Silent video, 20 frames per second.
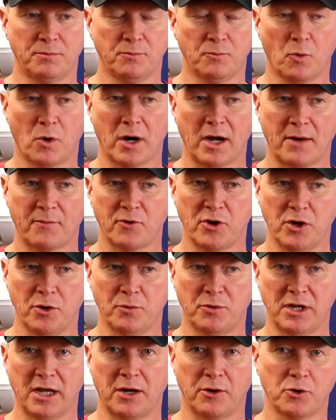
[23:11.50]
whatever
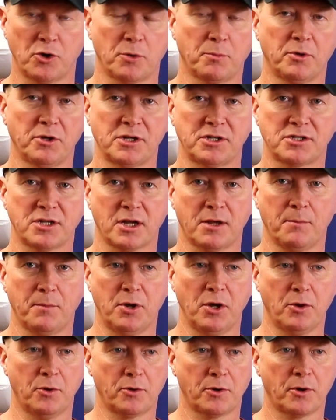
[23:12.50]
you did on your ballistic
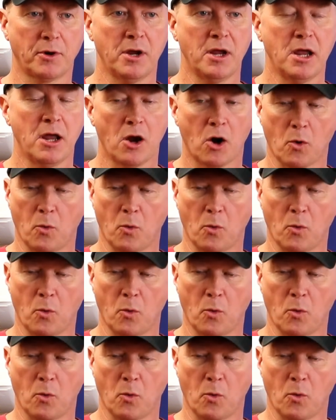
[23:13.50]
computer